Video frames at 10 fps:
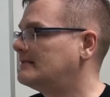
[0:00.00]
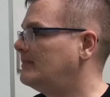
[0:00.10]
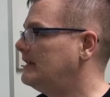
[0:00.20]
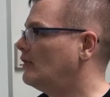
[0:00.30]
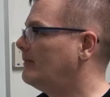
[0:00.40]
the
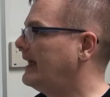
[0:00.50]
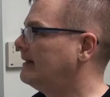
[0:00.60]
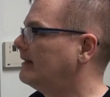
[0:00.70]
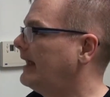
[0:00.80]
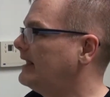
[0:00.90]
B
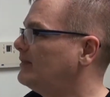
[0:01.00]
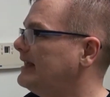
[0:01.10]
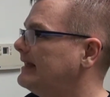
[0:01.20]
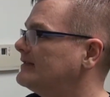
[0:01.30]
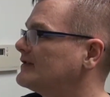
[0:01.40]
domain
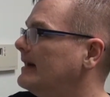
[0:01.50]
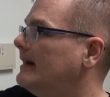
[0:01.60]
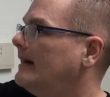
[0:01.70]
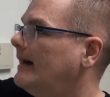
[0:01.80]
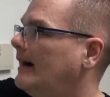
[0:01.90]
APs.
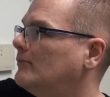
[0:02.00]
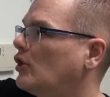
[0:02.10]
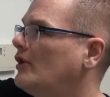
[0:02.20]
Um,